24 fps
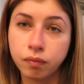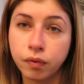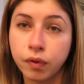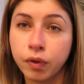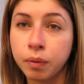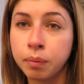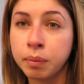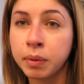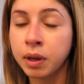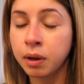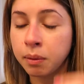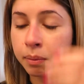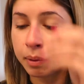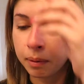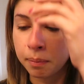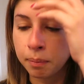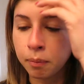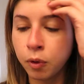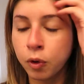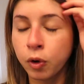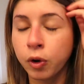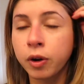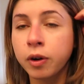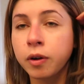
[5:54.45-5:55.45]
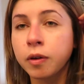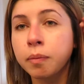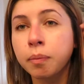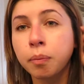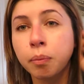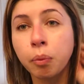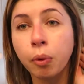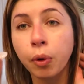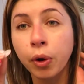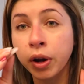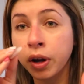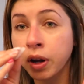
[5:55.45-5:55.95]
For me to be more
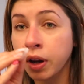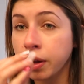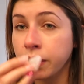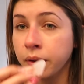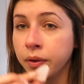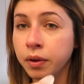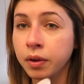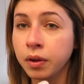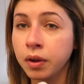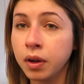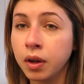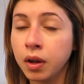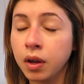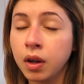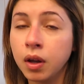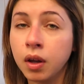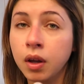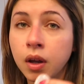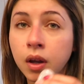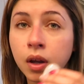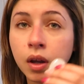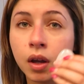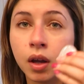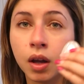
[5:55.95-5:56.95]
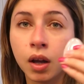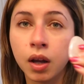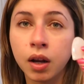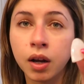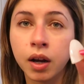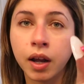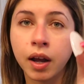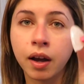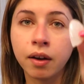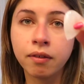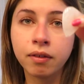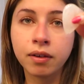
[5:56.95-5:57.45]
pointy. And
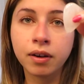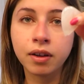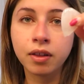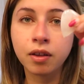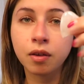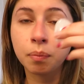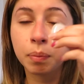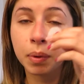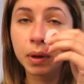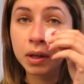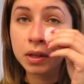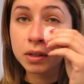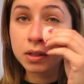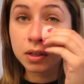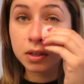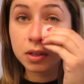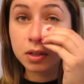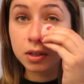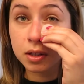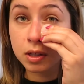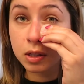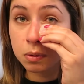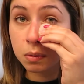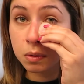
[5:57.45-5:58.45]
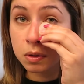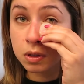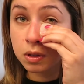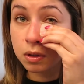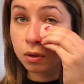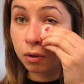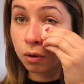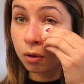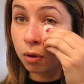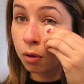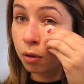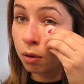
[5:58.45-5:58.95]
I have another piece. This one's
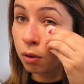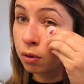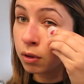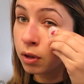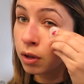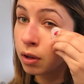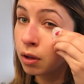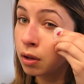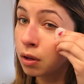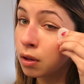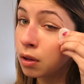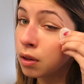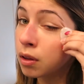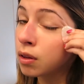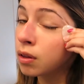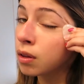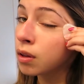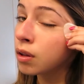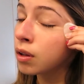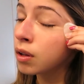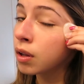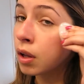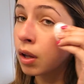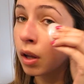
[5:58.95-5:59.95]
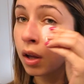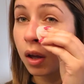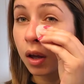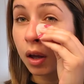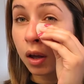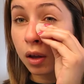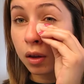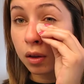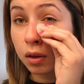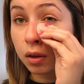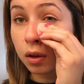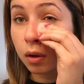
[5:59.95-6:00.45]
still cold.
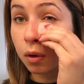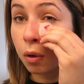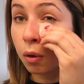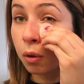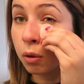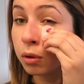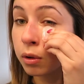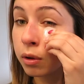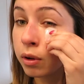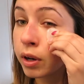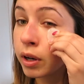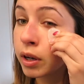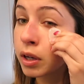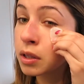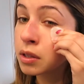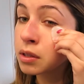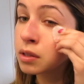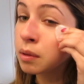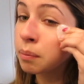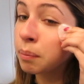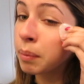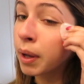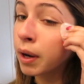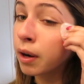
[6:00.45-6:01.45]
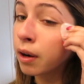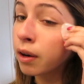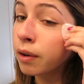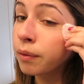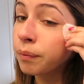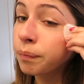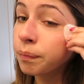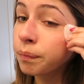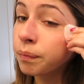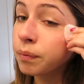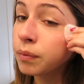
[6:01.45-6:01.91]
The colder it is, the better.